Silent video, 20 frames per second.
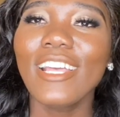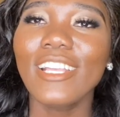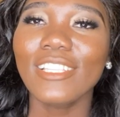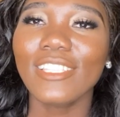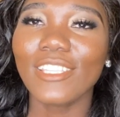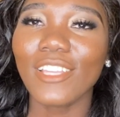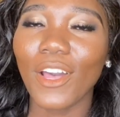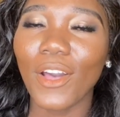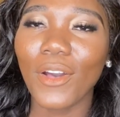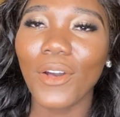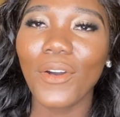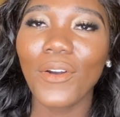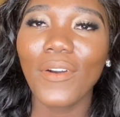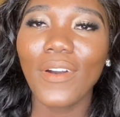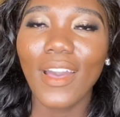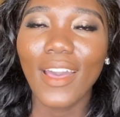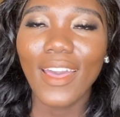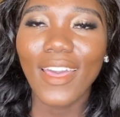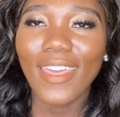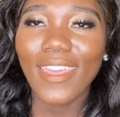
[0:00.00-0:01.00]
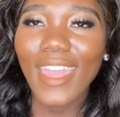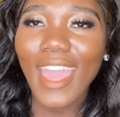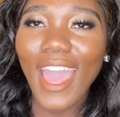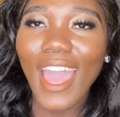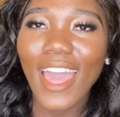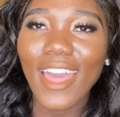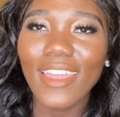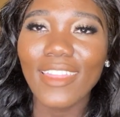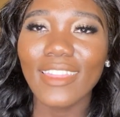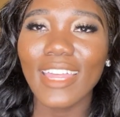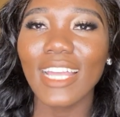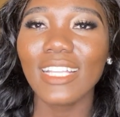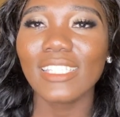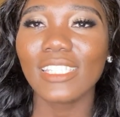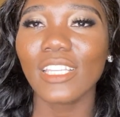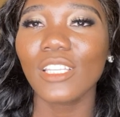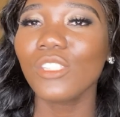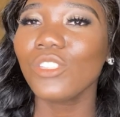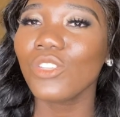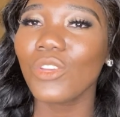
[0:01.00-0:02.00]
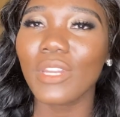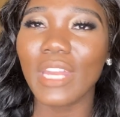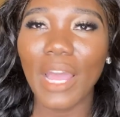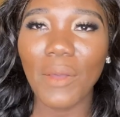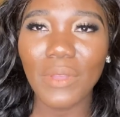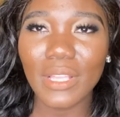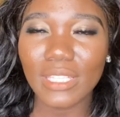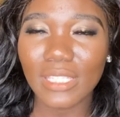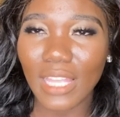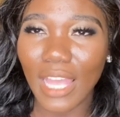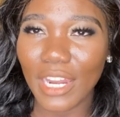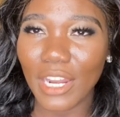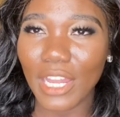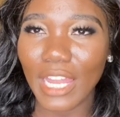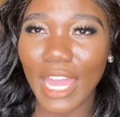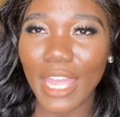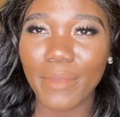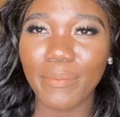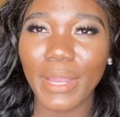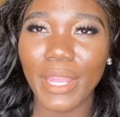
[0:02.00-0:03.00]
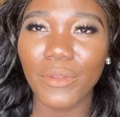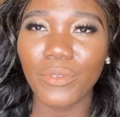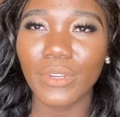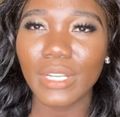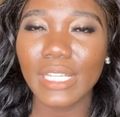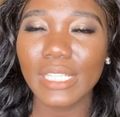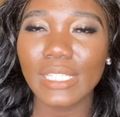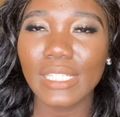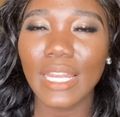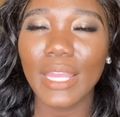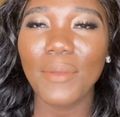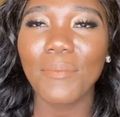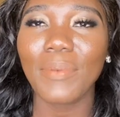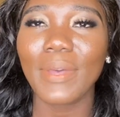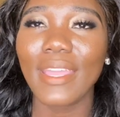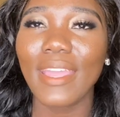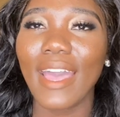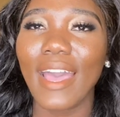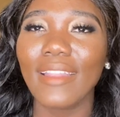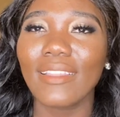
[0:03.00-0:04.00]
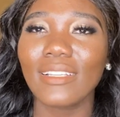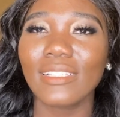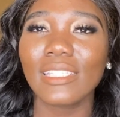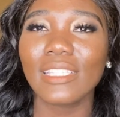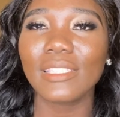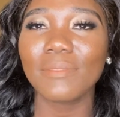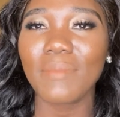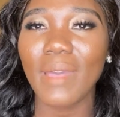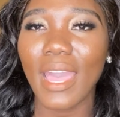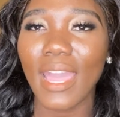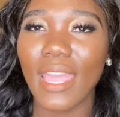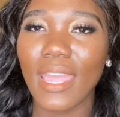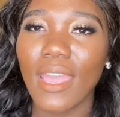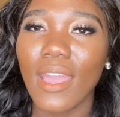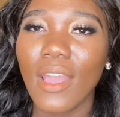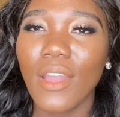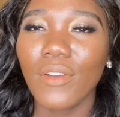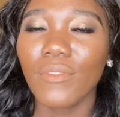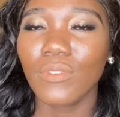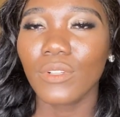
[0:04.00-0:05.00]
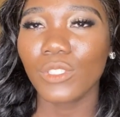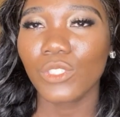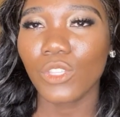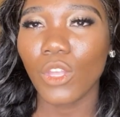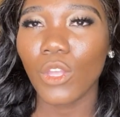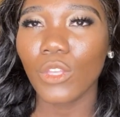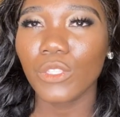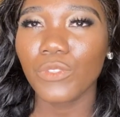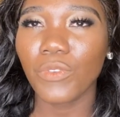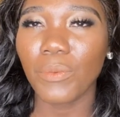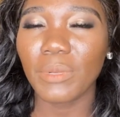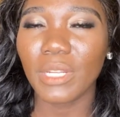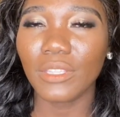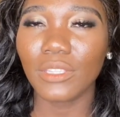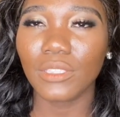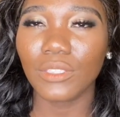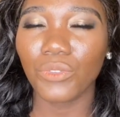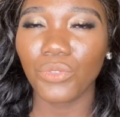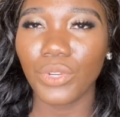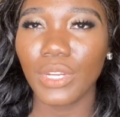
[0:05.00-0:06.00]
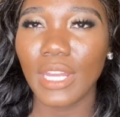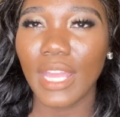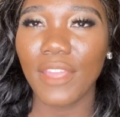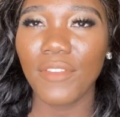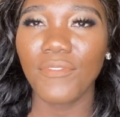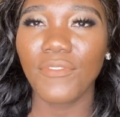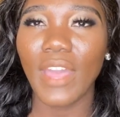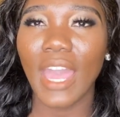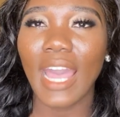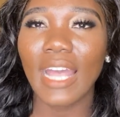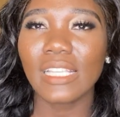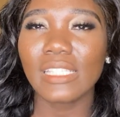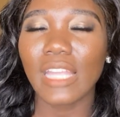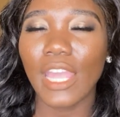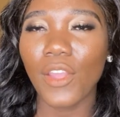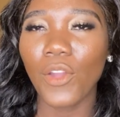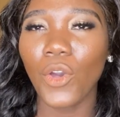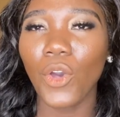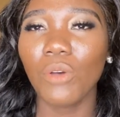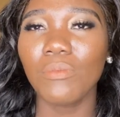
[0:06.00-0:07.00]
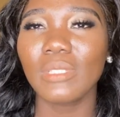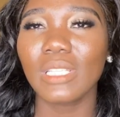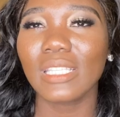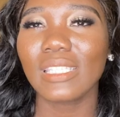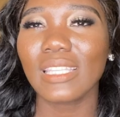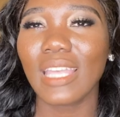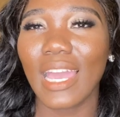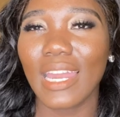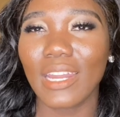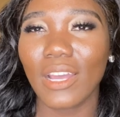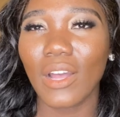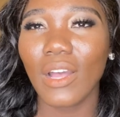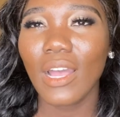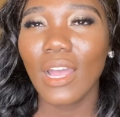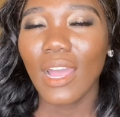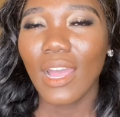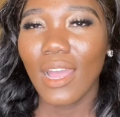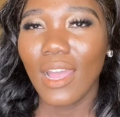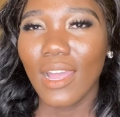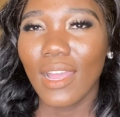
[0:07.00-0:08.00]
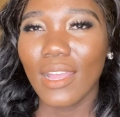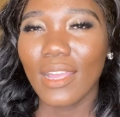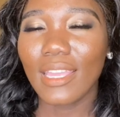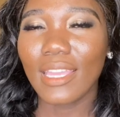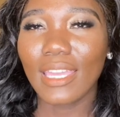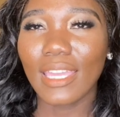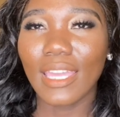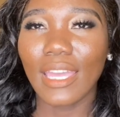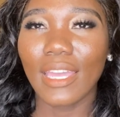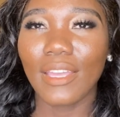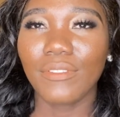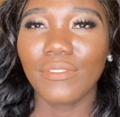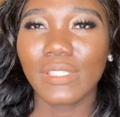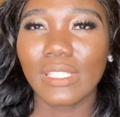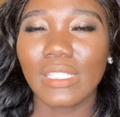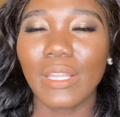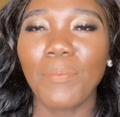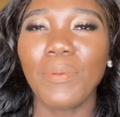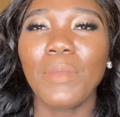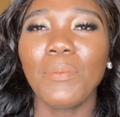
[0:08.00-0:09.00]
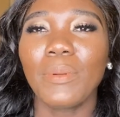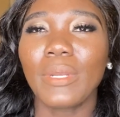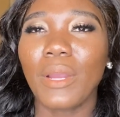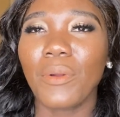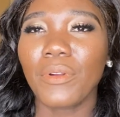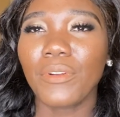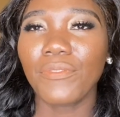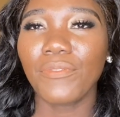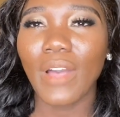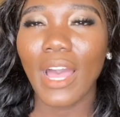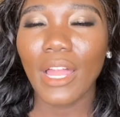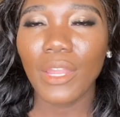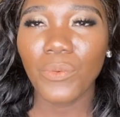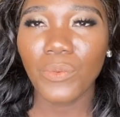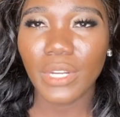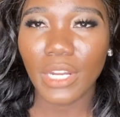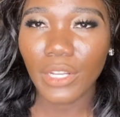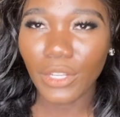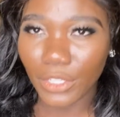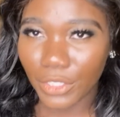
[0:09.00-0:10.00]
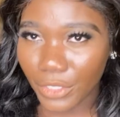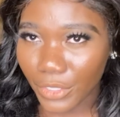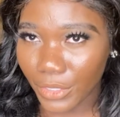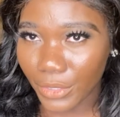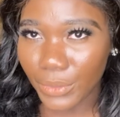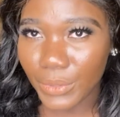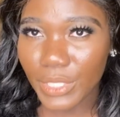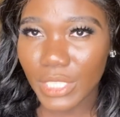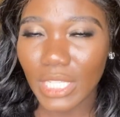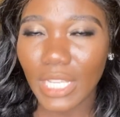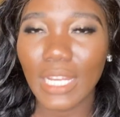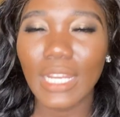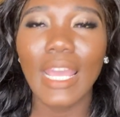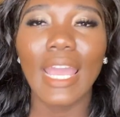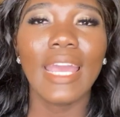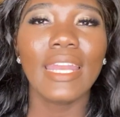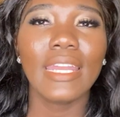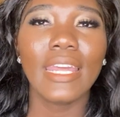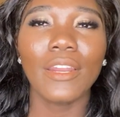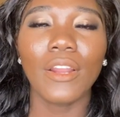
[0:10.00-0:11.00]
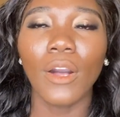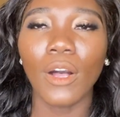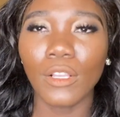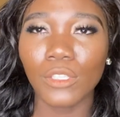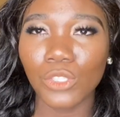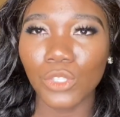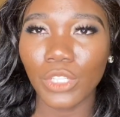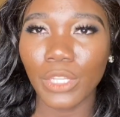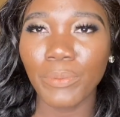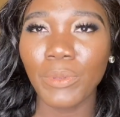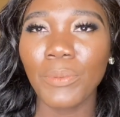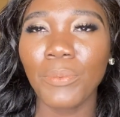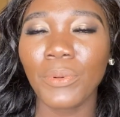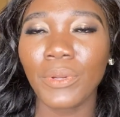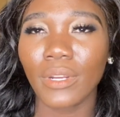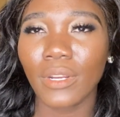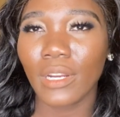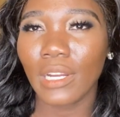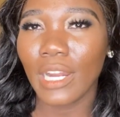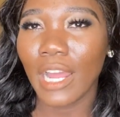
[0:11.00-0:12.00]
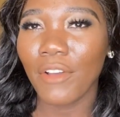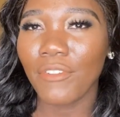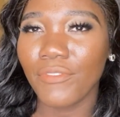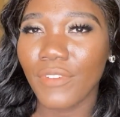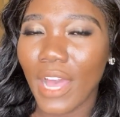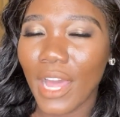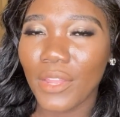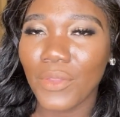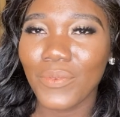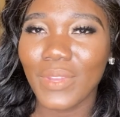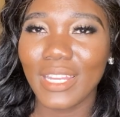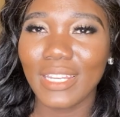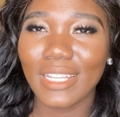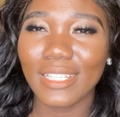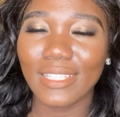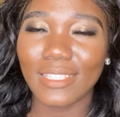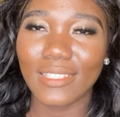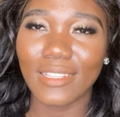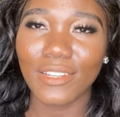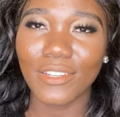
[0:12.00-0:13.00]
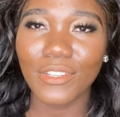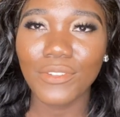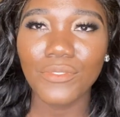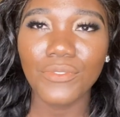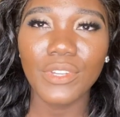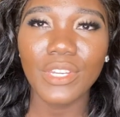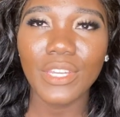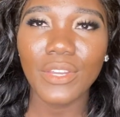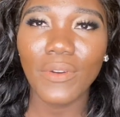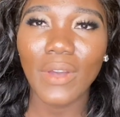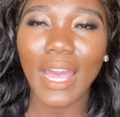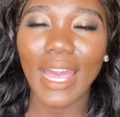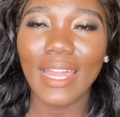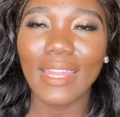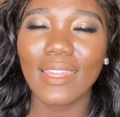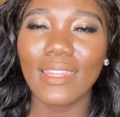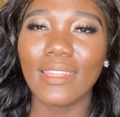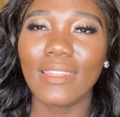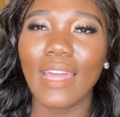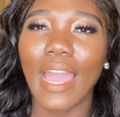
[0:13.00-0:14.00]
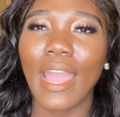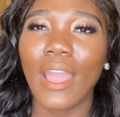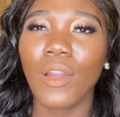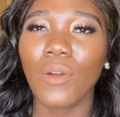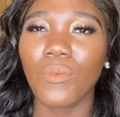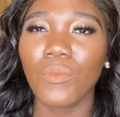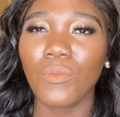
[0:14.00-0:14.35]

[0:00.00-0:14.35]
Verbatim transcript: So yeah, that's it. So that was kind of like my reasoning, but yeah, this is my results from the 3-day fast. I hope this kind of gives the people that were following a conclusion, and then also the people that are not following, this is a new video I